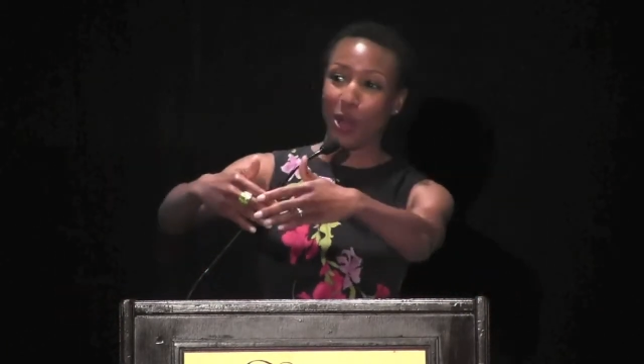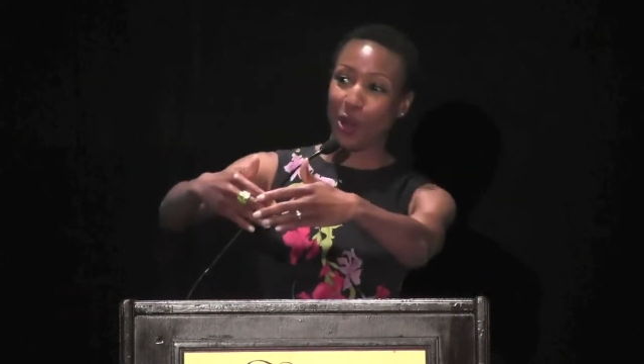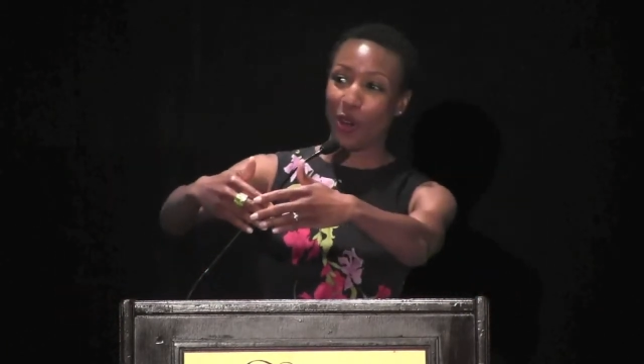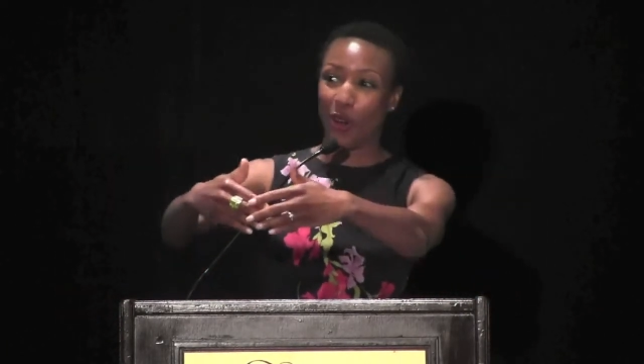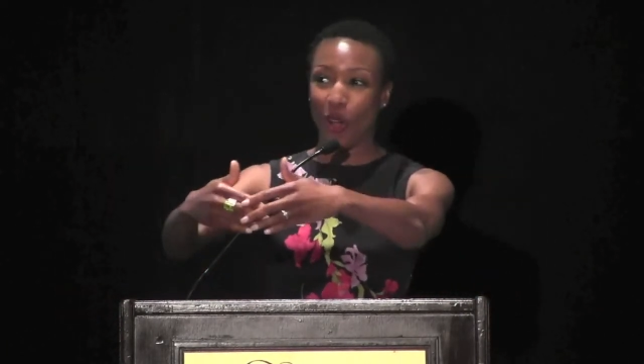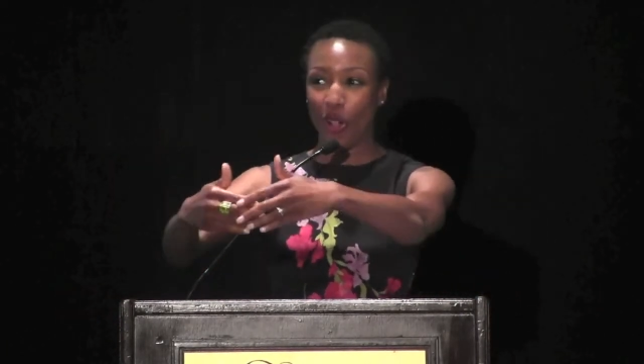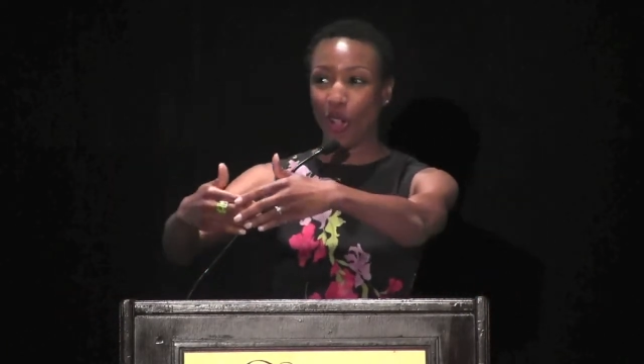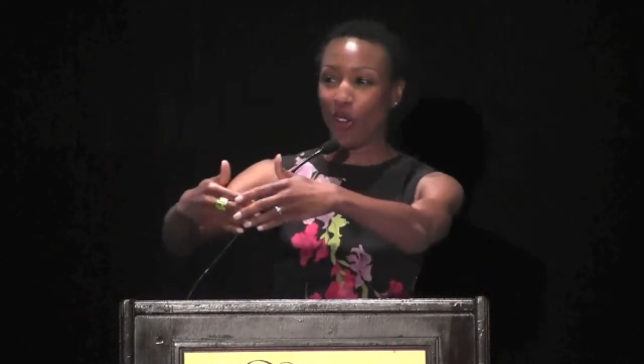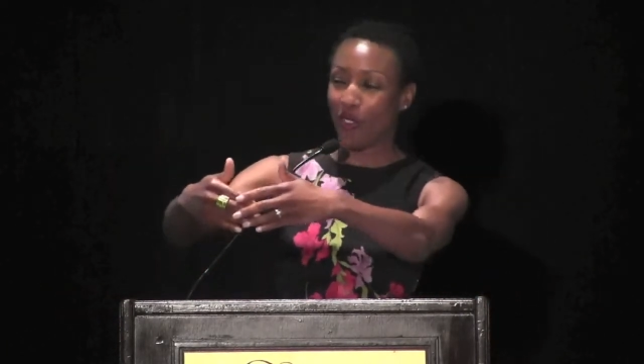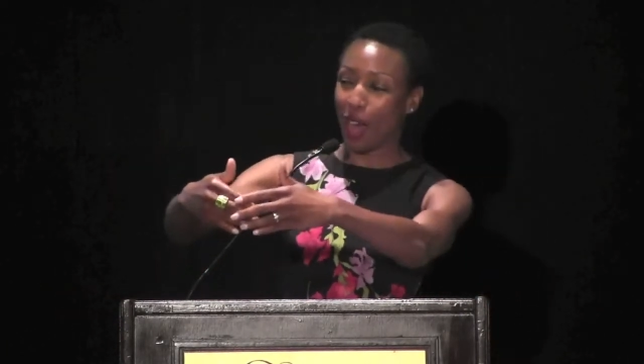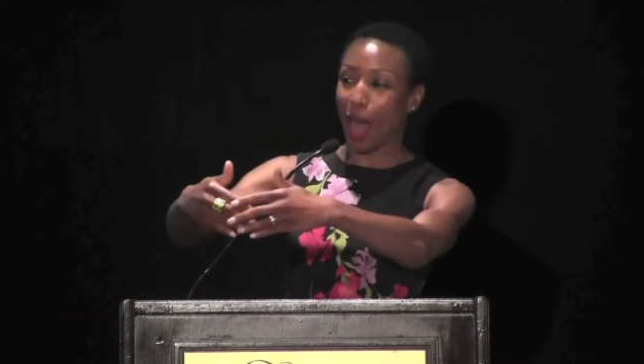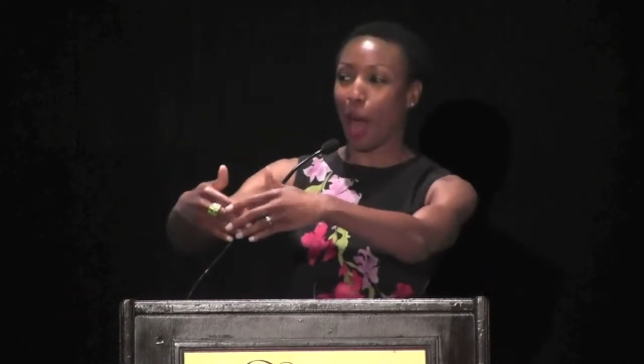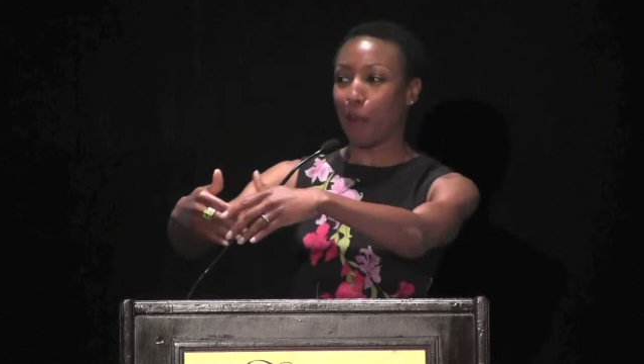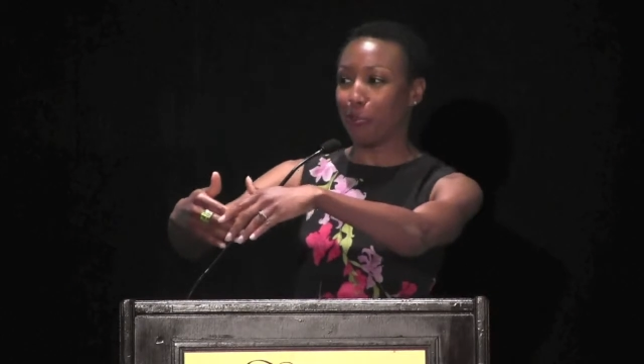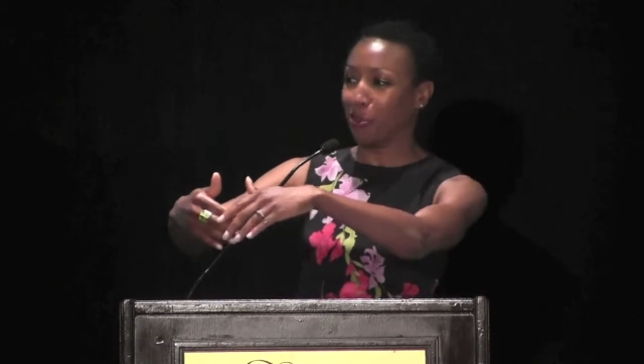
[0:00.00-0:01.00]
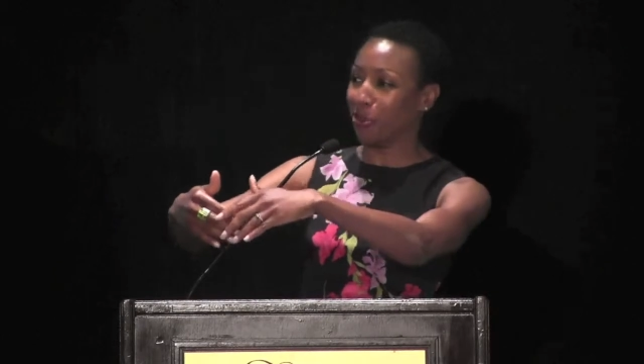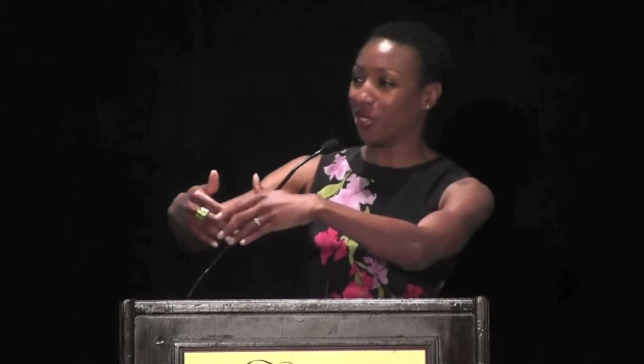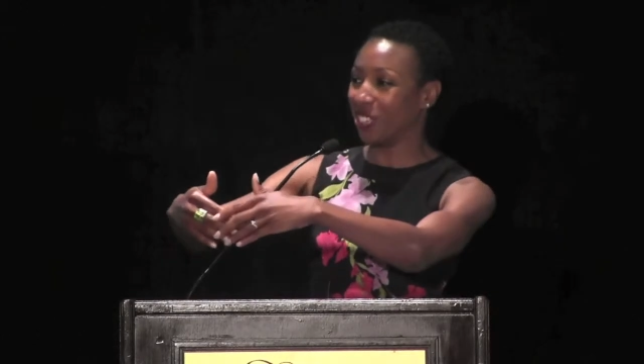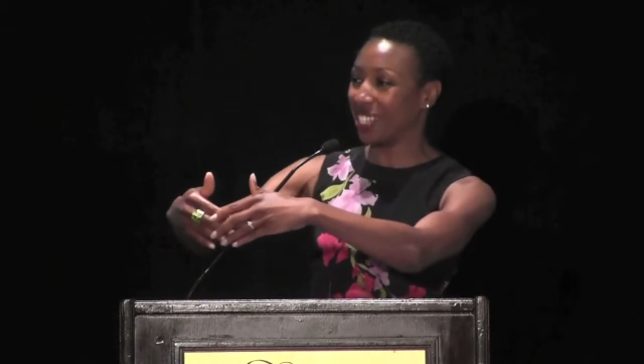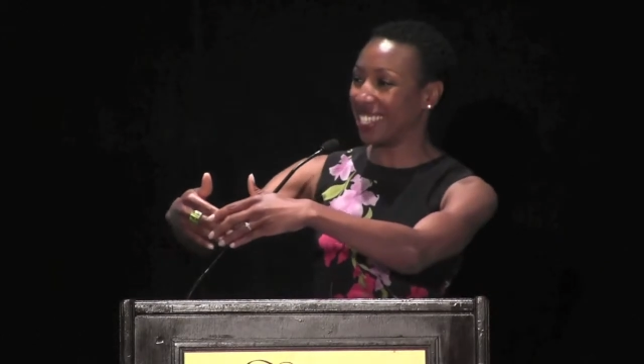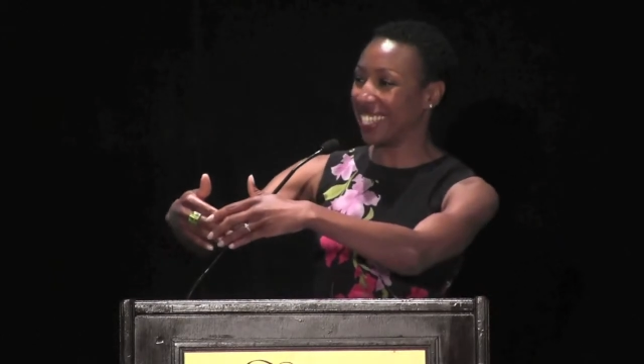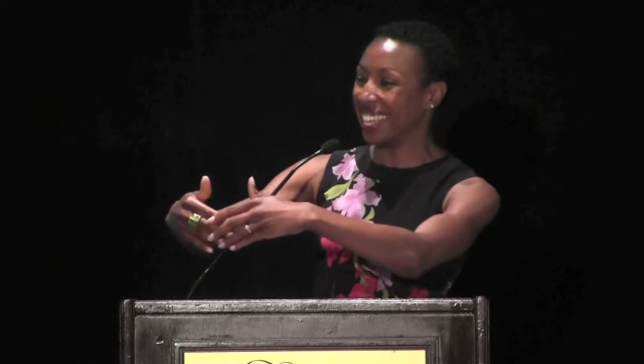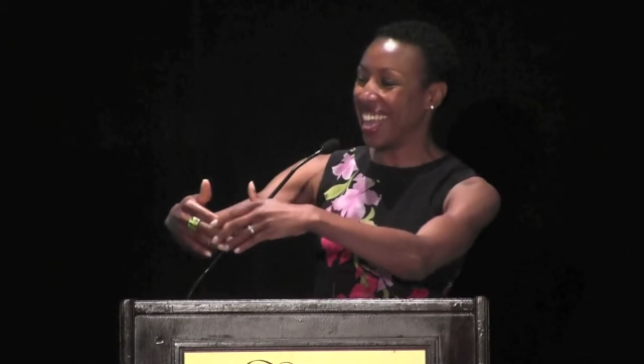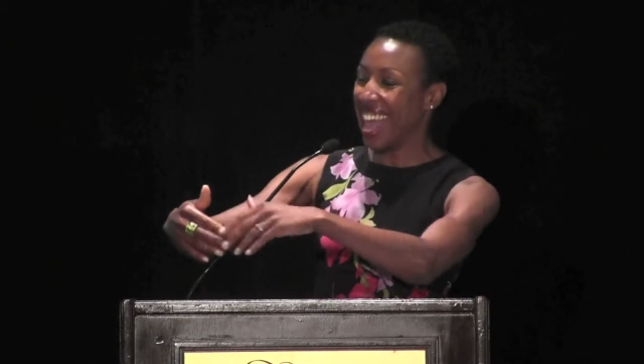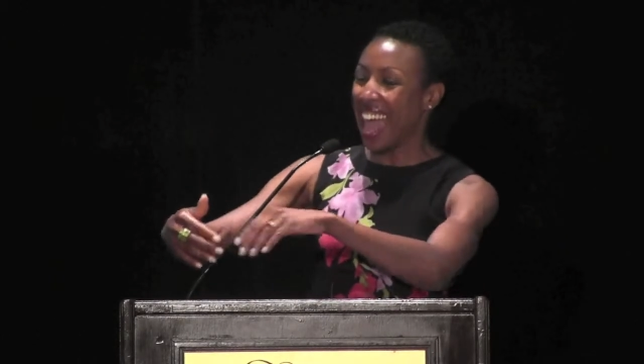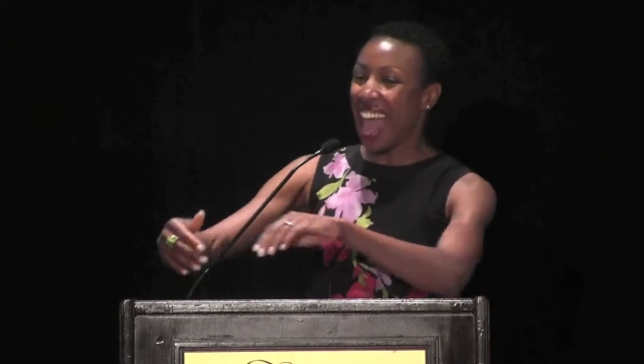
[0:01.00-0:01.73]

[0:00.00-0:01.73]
barrel of apples.